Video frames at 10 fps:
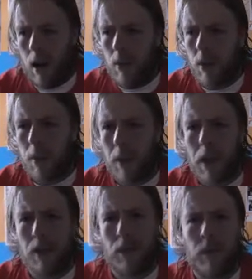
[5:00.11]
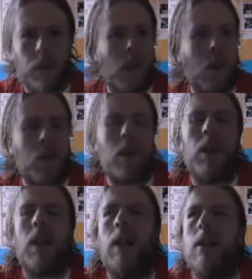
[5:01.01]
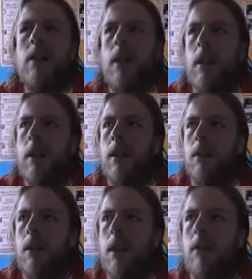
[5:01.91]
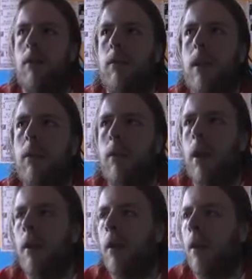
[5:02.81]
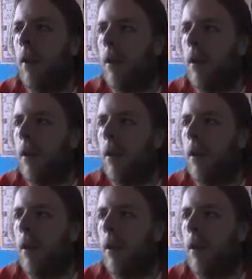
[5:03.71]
I was about 5 or 6, and it was a rerun